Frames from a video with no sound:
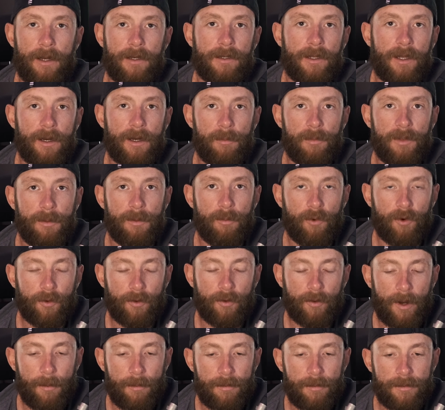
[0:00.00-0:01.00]
and get a bit more
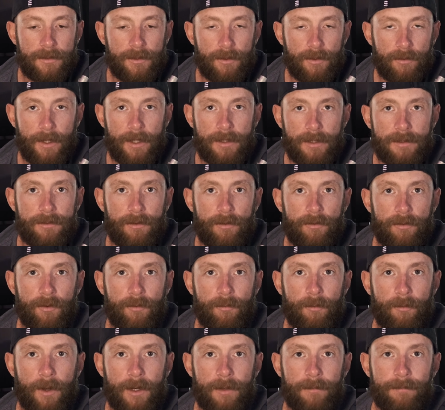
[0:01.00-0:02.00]
grip. So that's the
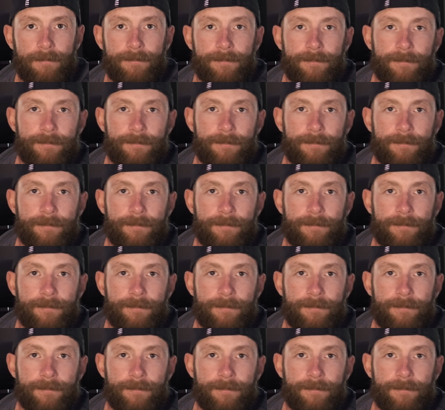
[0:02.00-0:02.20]
third one.